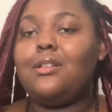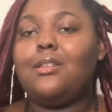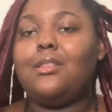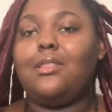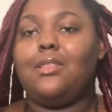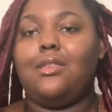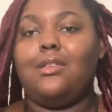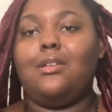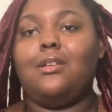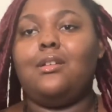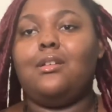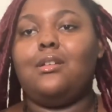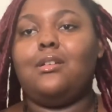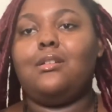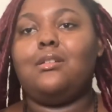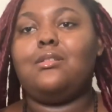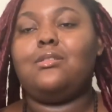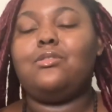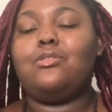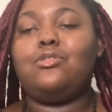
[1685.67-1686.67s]
the
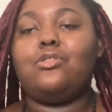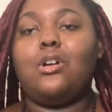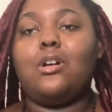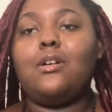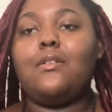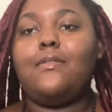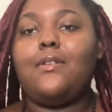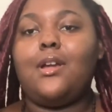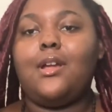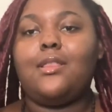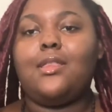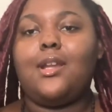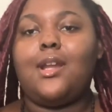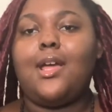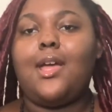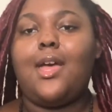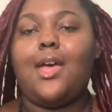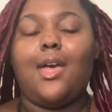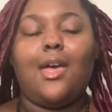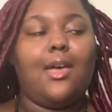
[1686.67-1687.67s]
chunk of hair that I
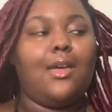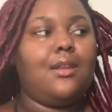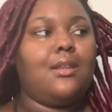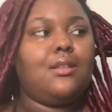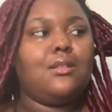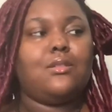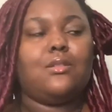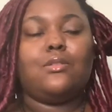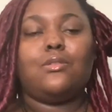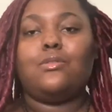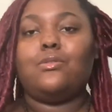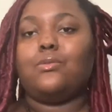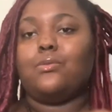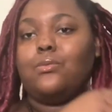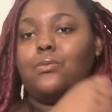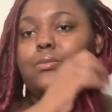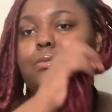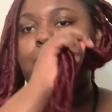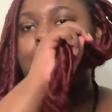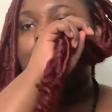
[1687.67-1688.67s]
had into
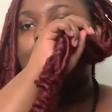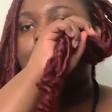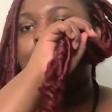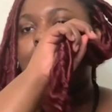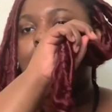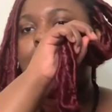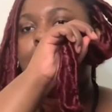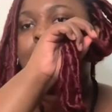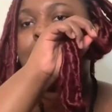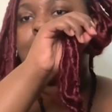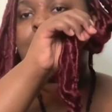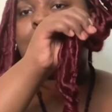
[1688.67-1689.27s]
2. So I